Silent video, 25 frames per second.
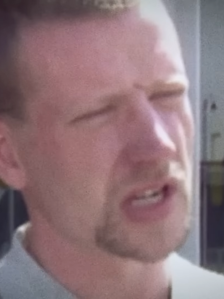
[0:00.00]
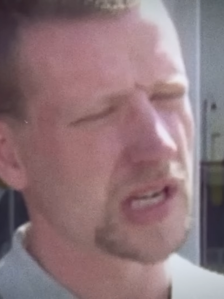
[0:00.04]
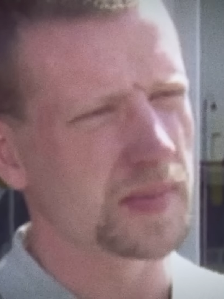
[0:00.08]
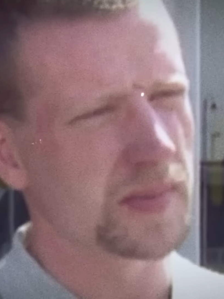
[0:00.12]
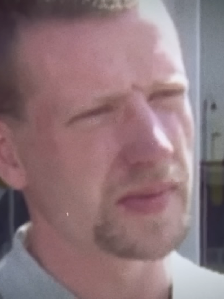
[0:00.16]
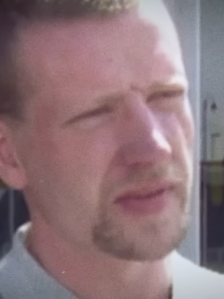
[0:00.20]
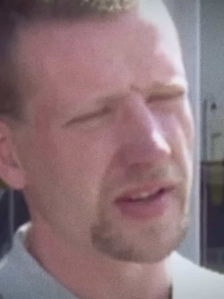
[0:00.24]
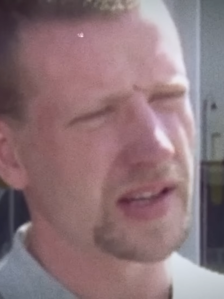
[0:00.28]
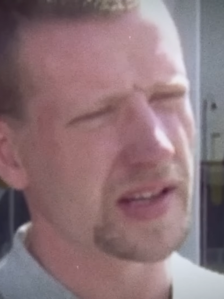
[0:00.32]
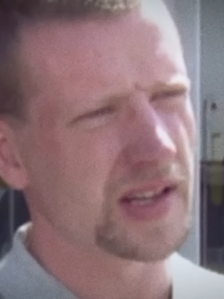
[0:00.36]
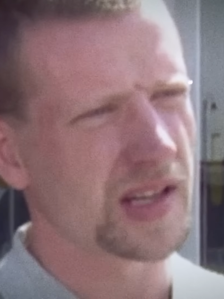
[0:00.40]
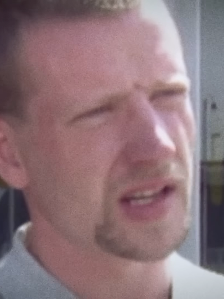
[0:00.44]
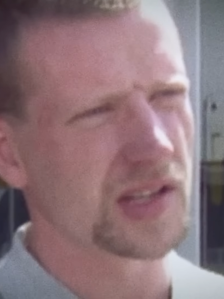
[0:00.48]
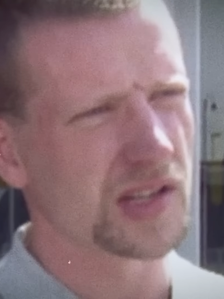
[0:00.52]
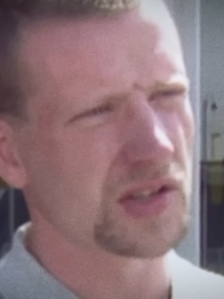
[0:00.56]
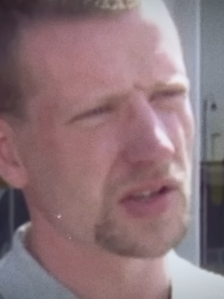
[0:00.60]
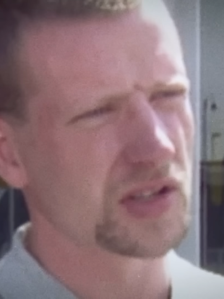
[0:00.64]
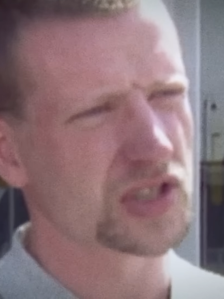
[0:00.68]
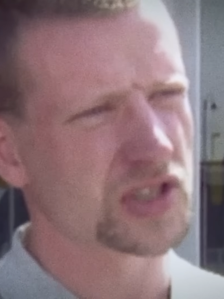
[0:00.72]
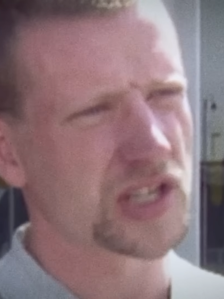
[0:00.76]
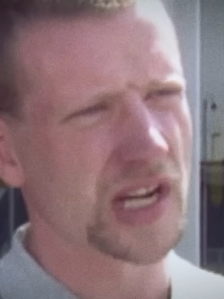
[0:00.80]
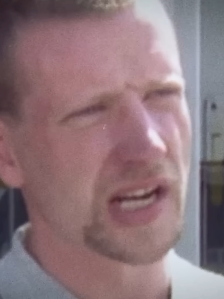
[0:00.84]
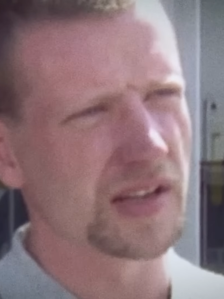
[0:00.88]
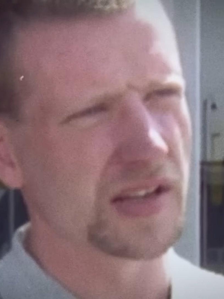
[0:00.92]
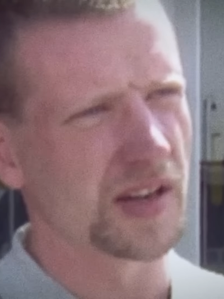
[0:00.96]
of it. A young
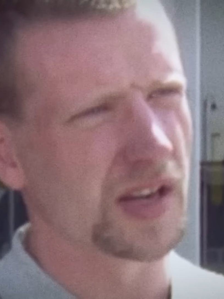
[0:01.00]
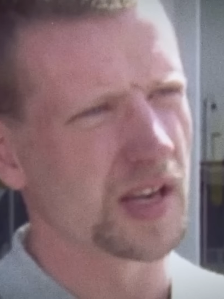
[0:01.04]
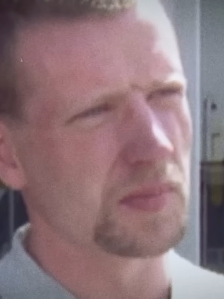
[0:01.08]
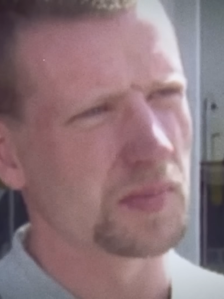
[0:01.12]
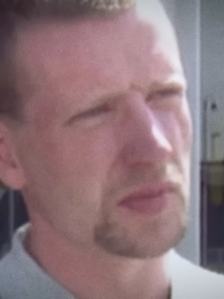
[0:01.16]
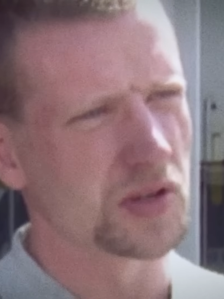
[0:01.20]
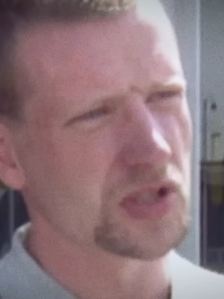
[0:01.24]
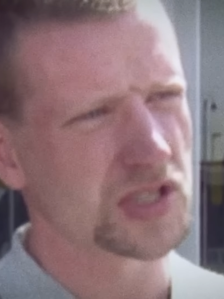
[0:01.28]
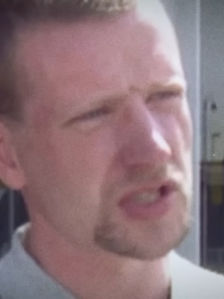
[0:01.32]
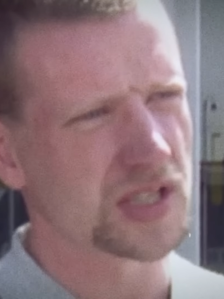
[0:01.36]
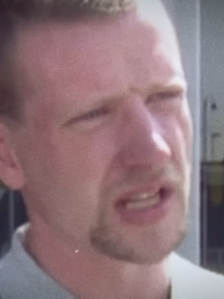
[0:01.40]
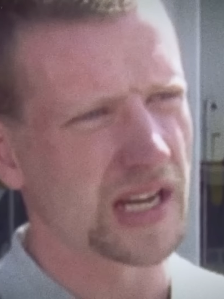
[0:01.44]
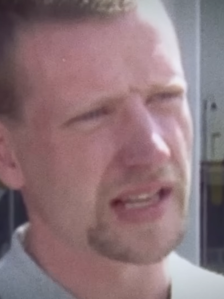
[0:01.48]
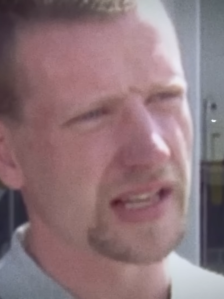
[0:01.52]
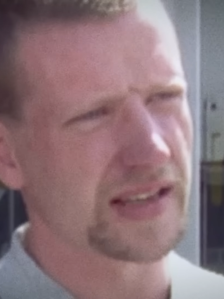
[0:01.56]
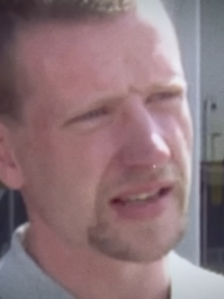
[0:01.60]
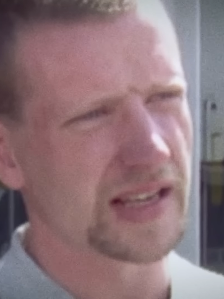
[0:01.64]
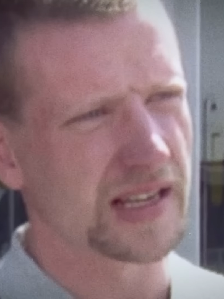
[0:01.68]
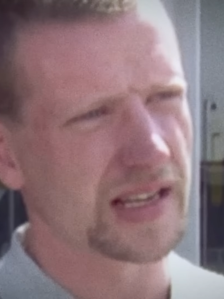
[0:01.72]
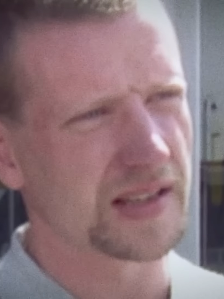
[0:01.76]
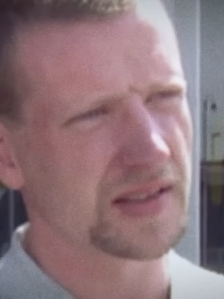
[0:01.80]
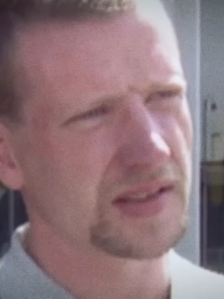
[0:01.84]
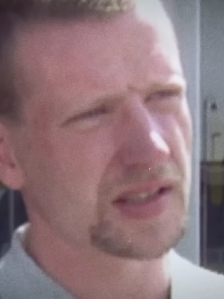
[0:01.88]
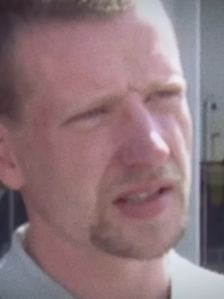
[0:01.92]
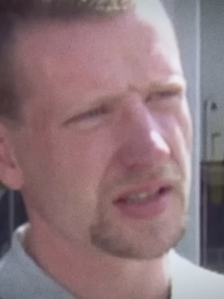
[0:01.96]
child on the bus like that,
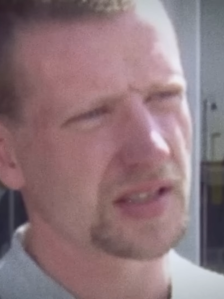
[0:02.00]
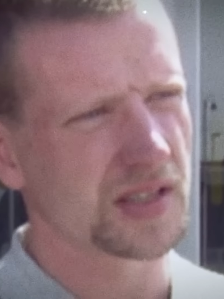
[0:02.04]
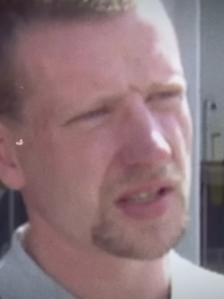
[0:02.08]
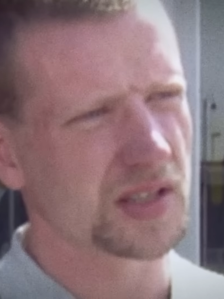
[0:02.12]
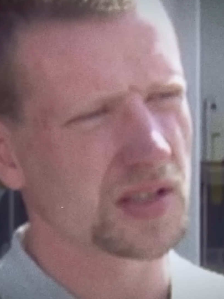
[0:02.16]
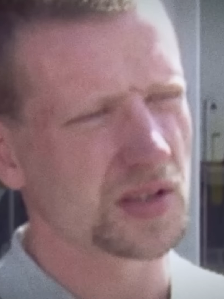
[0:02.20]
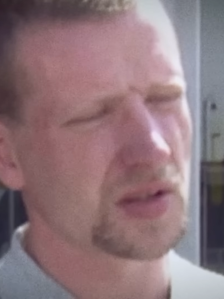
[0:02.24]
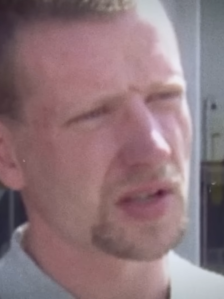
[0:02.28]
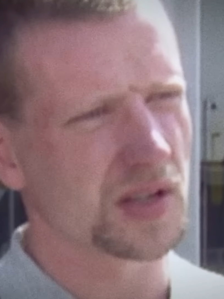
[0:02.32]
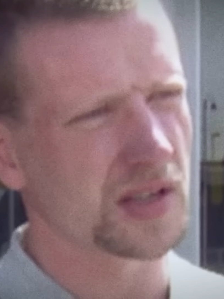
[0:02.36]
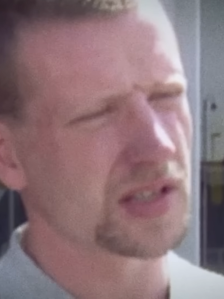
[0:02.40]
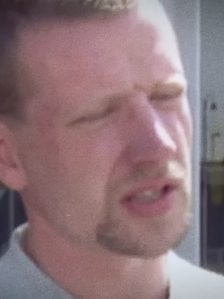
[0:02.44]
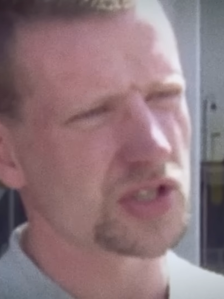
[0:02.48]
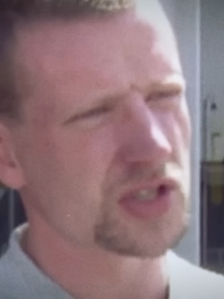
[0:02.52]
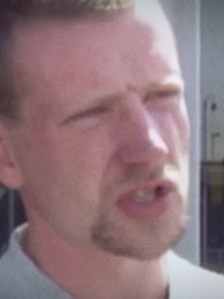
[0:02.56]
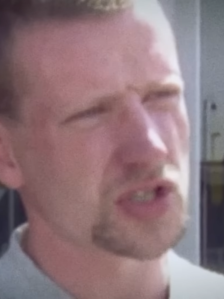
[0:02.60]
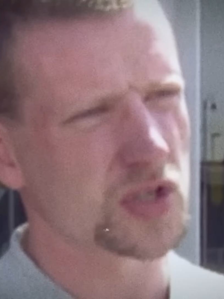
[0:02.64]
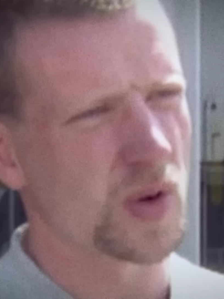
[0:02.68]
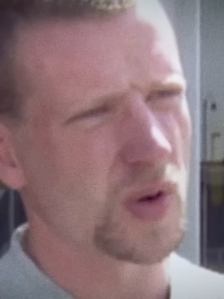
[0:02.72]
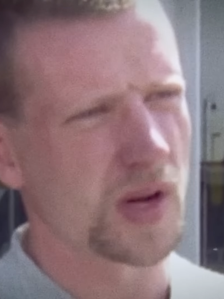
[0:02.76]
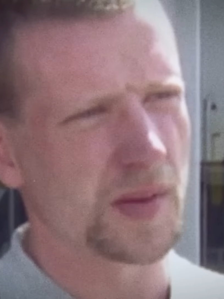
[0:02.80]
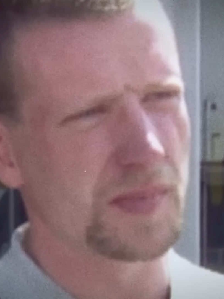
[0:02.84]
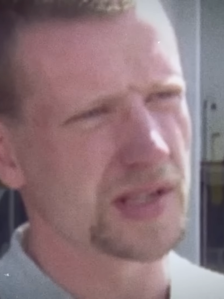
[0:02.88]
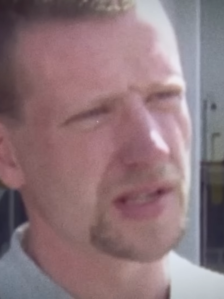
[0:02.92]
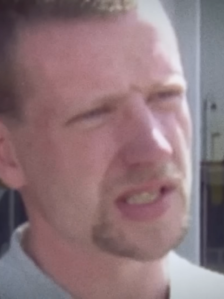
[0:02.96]
you know, just going
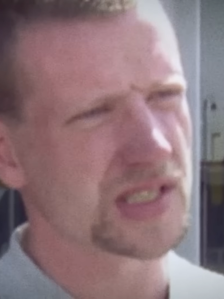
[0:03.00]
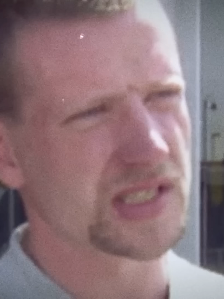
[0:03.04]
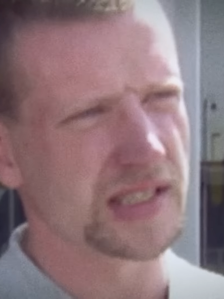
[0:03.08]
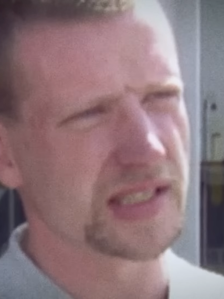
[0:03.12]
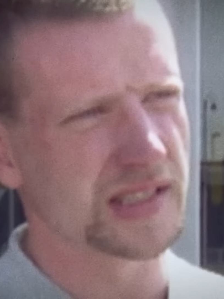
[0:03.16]
missing.